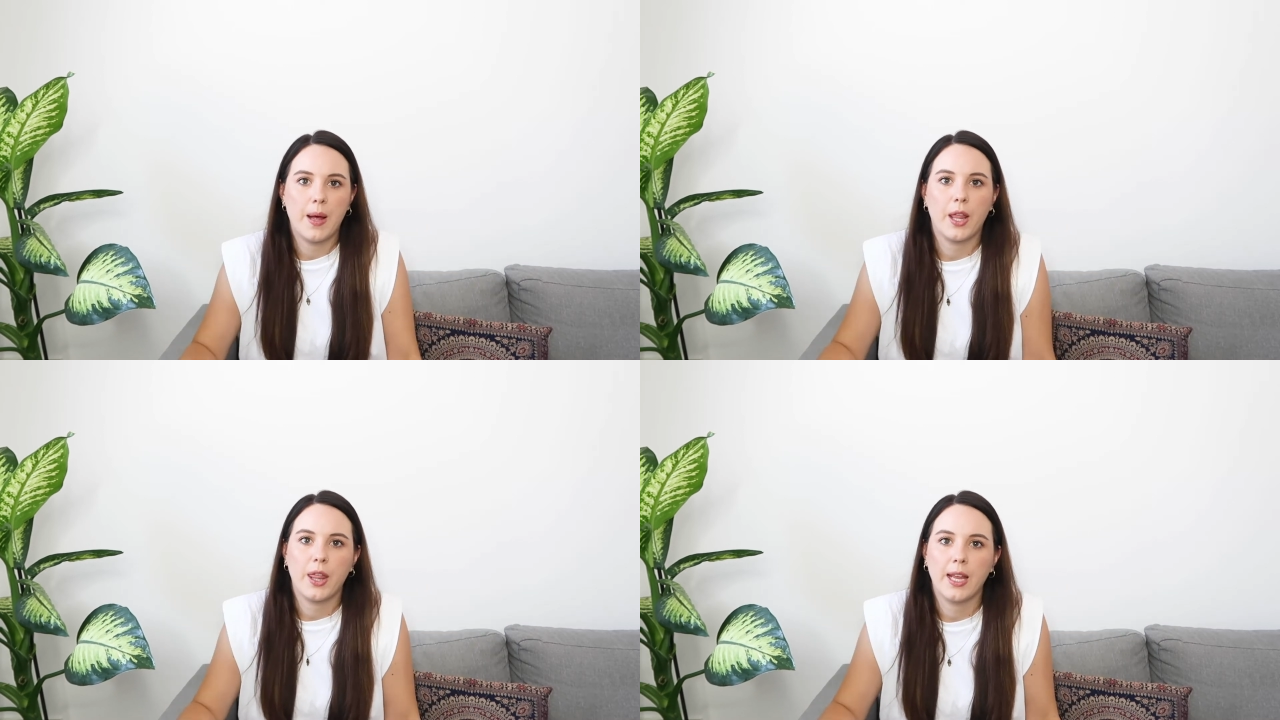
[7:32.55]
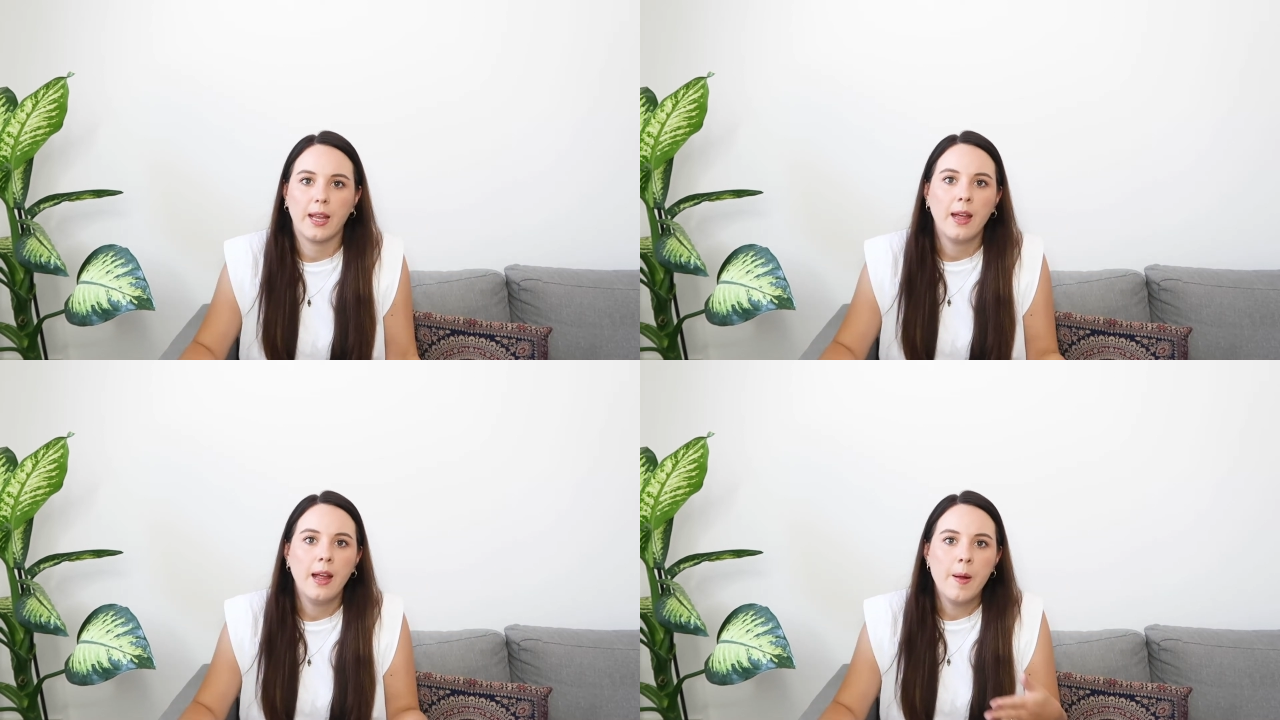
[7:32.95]
I
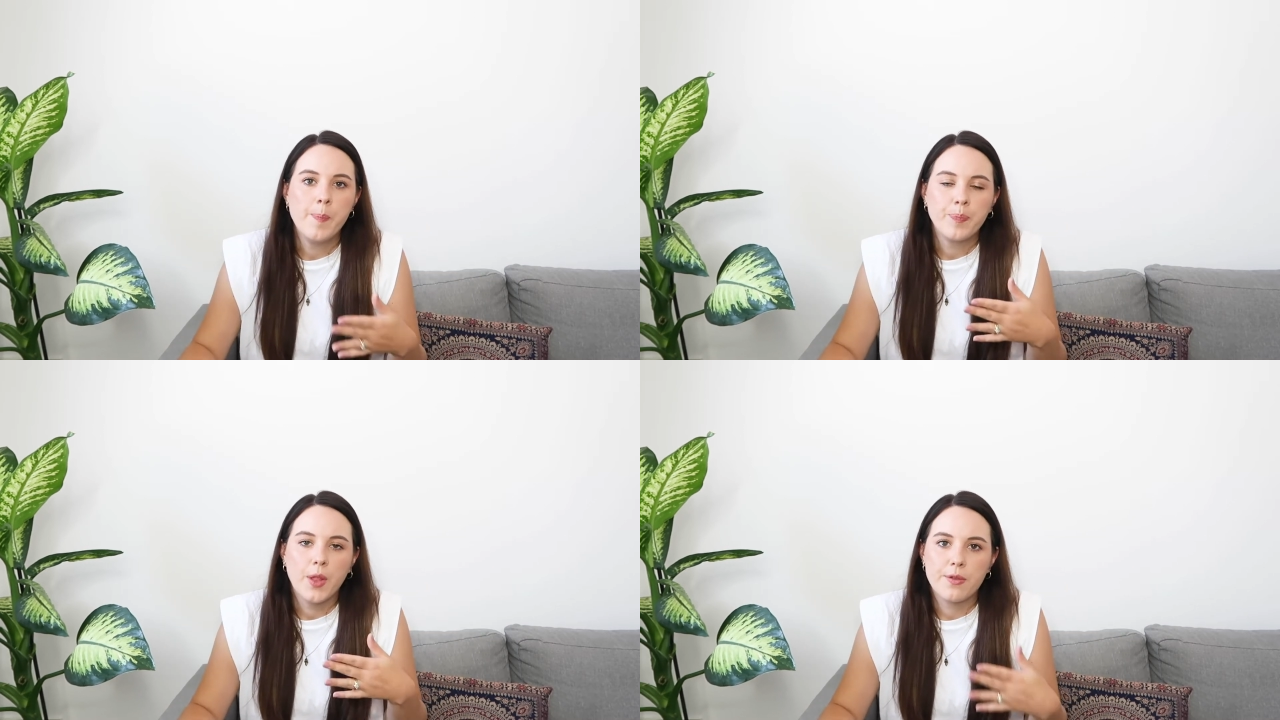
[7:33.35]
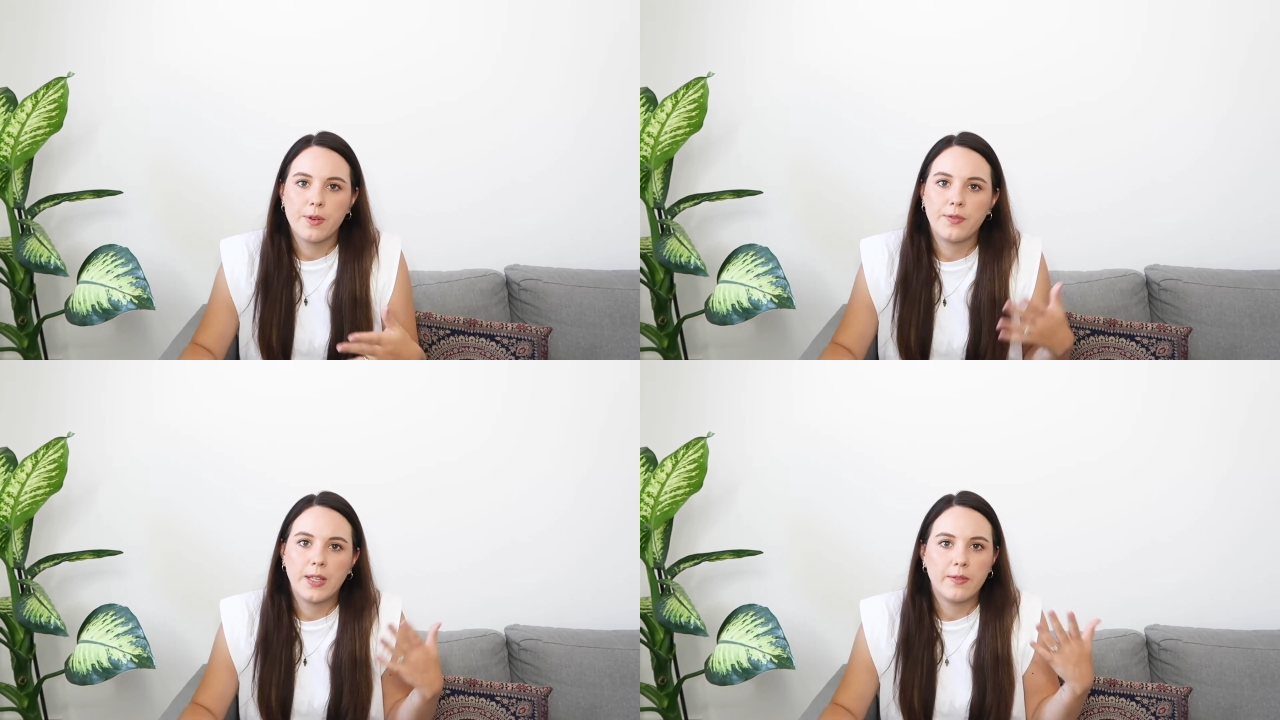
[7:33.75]
think
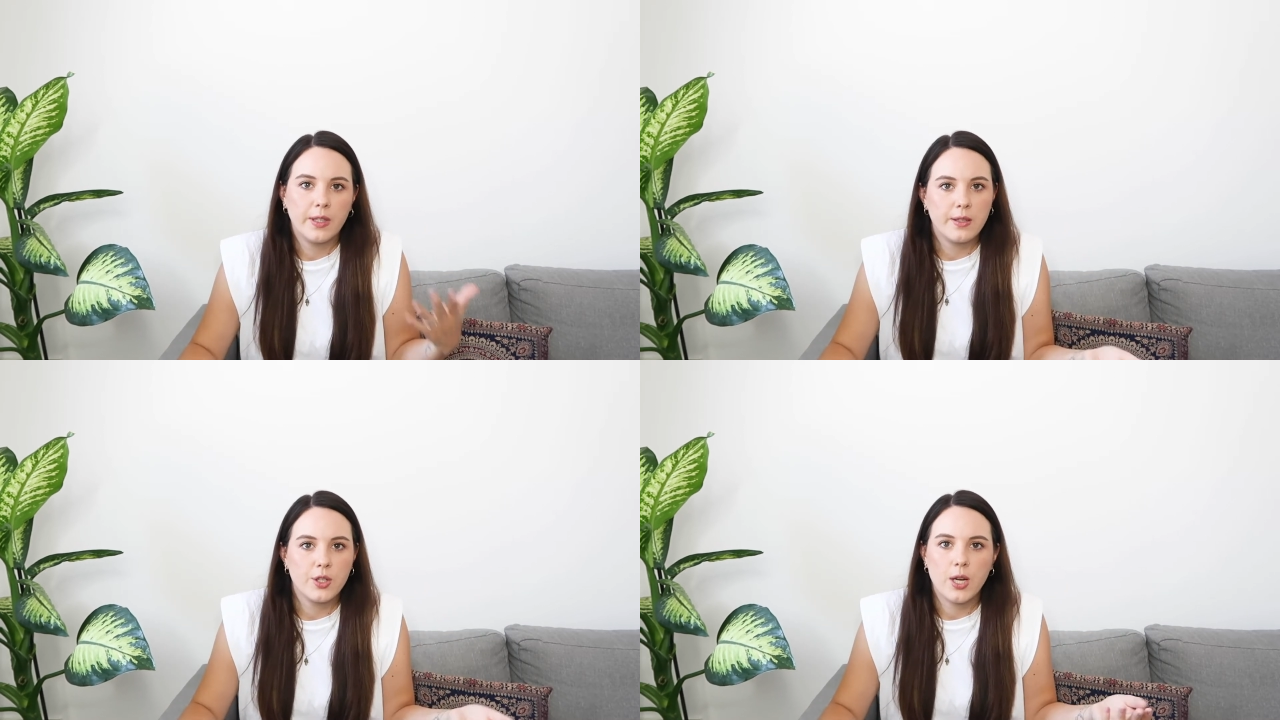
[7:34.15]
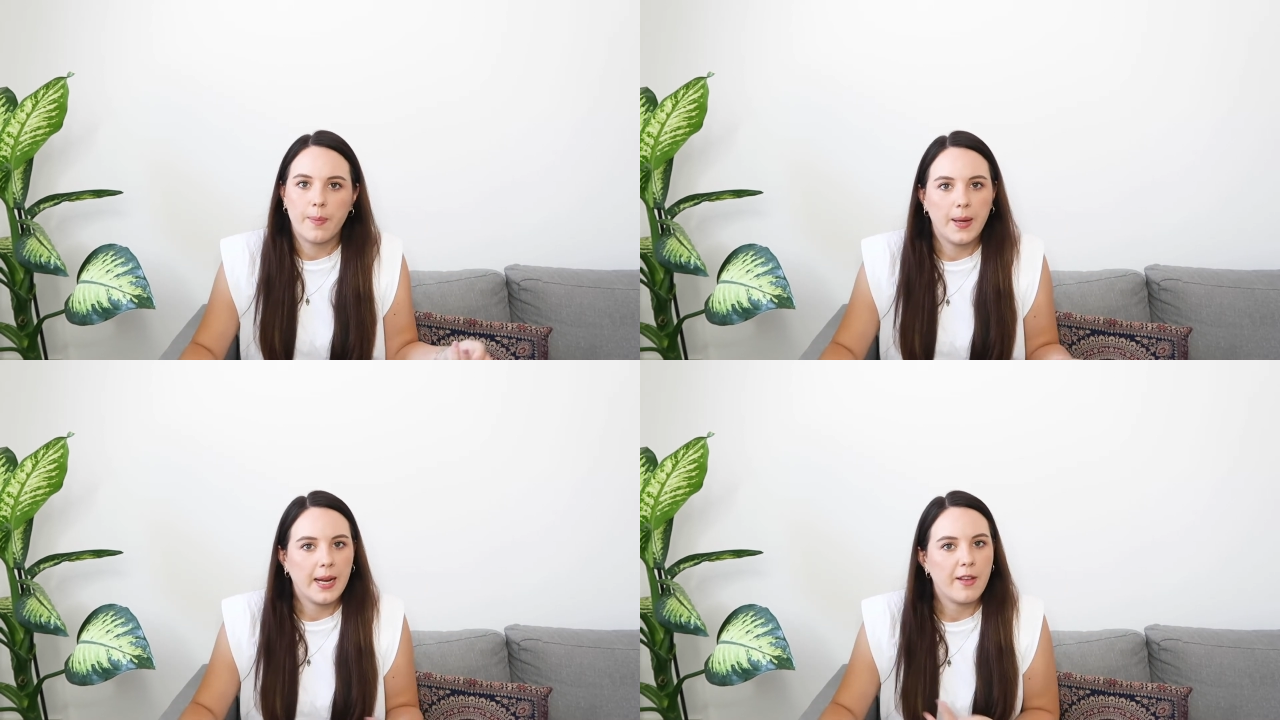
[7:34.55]
thrifting, vintage
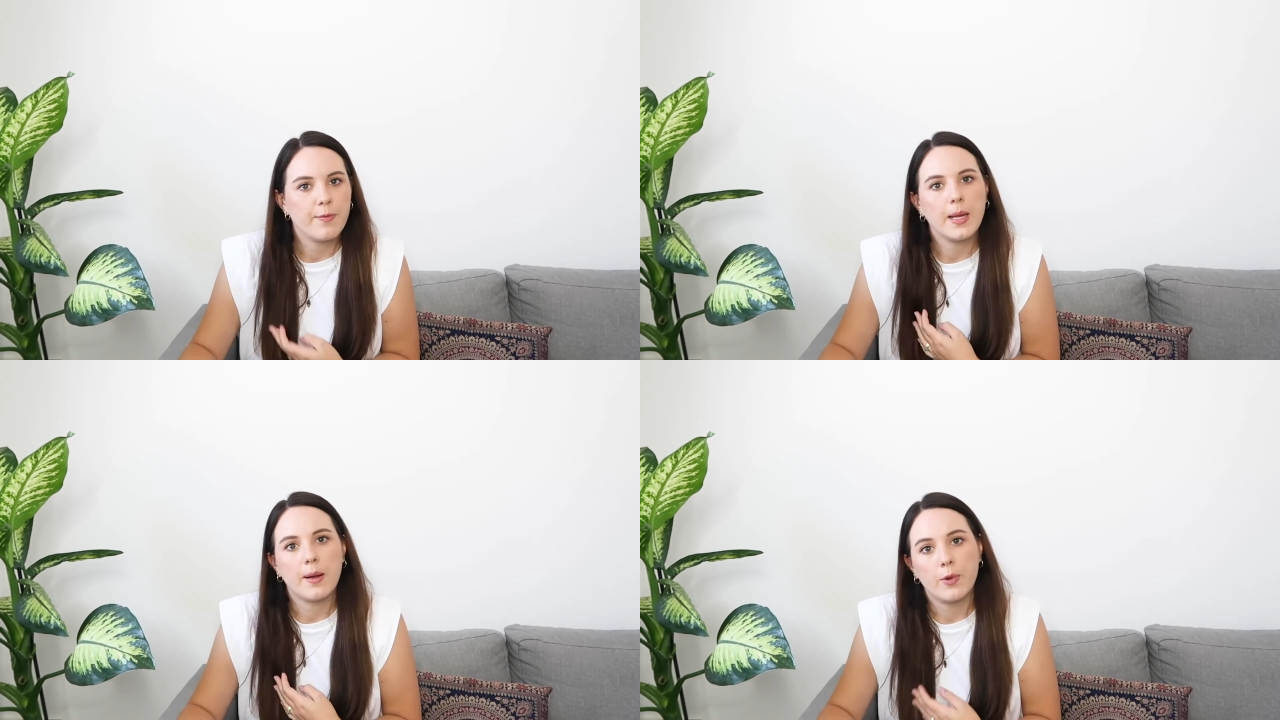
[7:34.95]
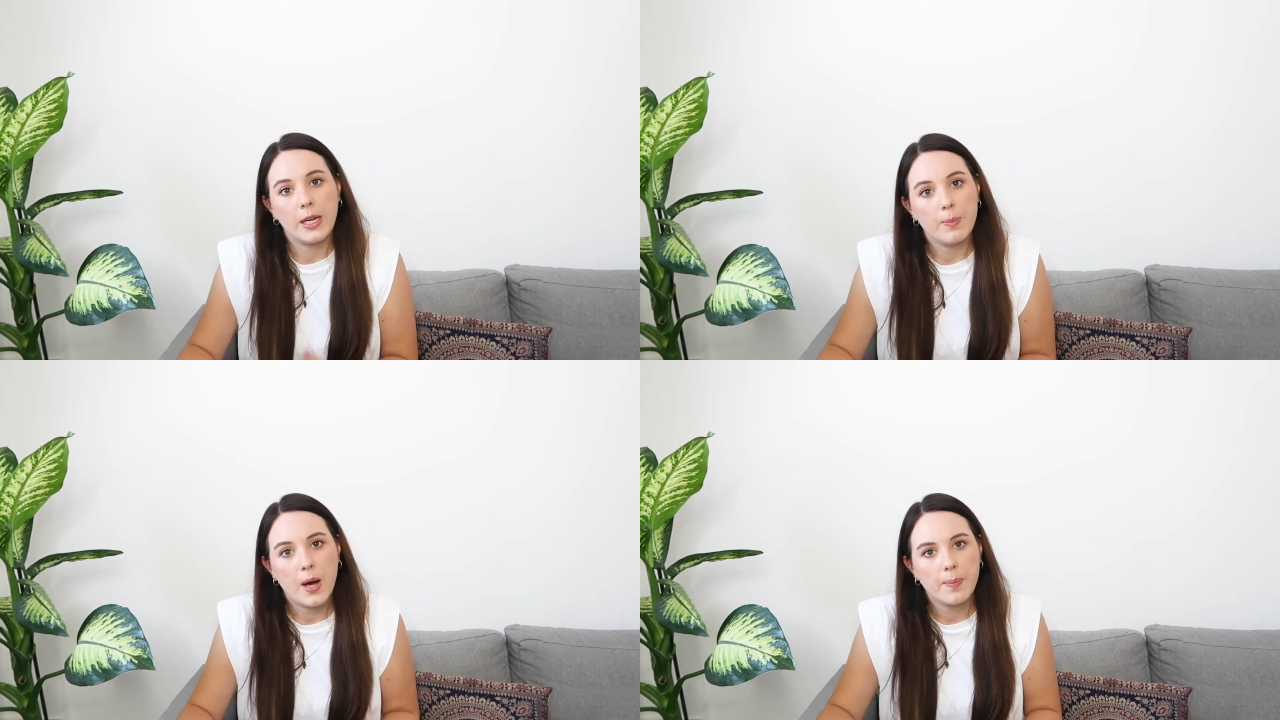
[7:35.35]
shopping have become
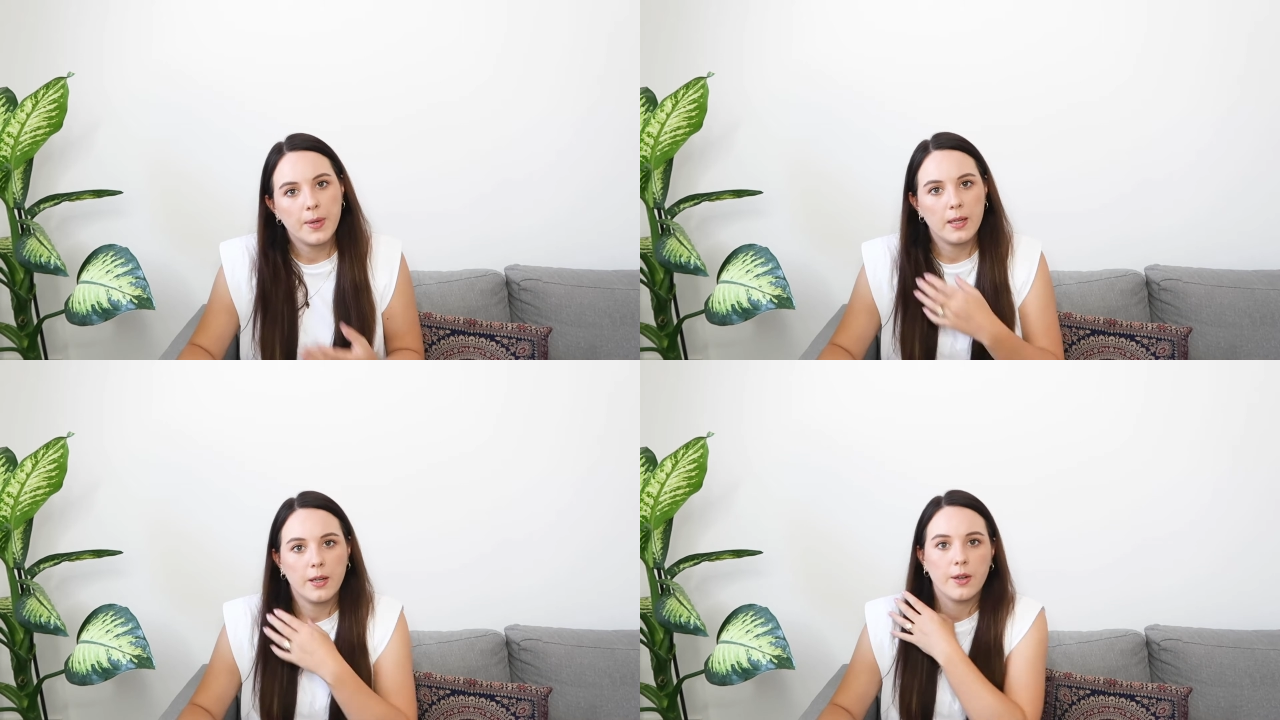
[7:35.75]
really popular,